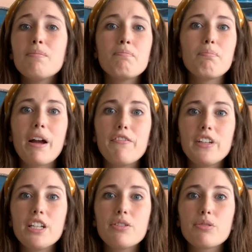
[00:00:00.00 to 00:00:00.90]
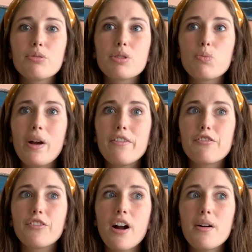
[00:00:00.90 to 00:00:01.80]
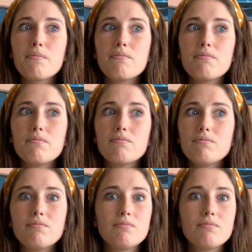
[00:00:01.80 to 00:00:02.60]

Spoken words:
my videos went from